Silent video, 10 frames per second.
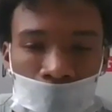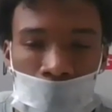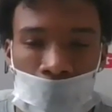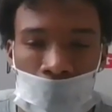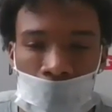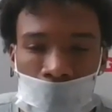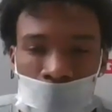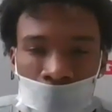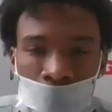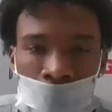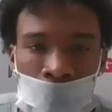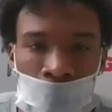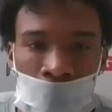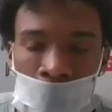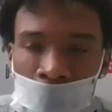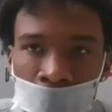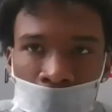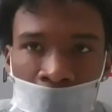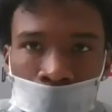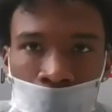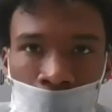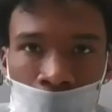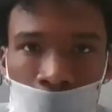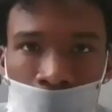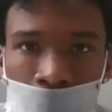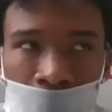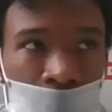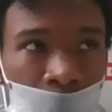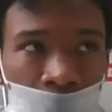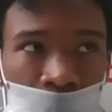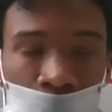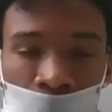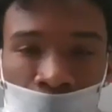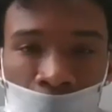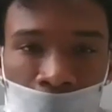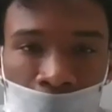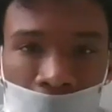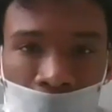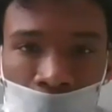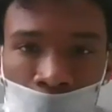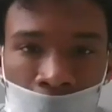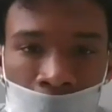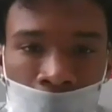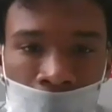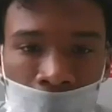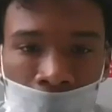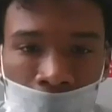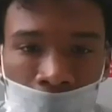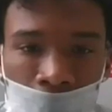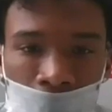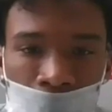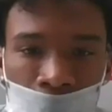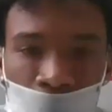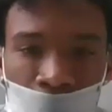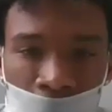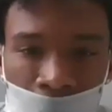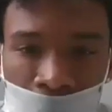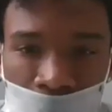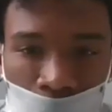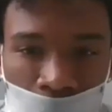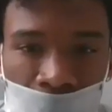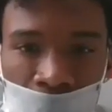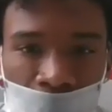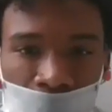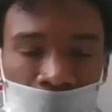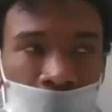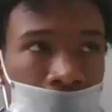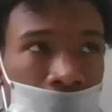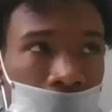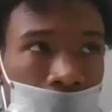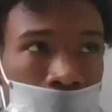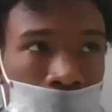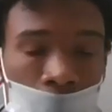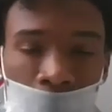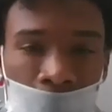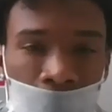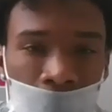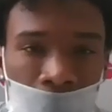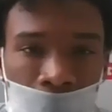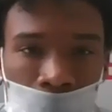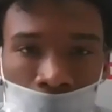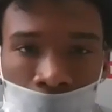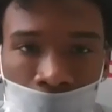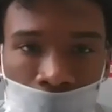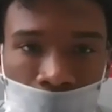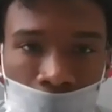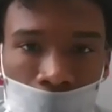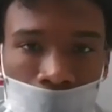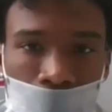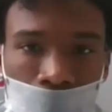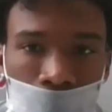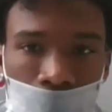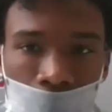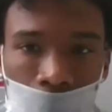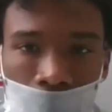But, you know, if that's what the team calls for, you know, I think I can do that. And, you know, if I got to get 20 yards, and I mean, it is what it is. So, yeah.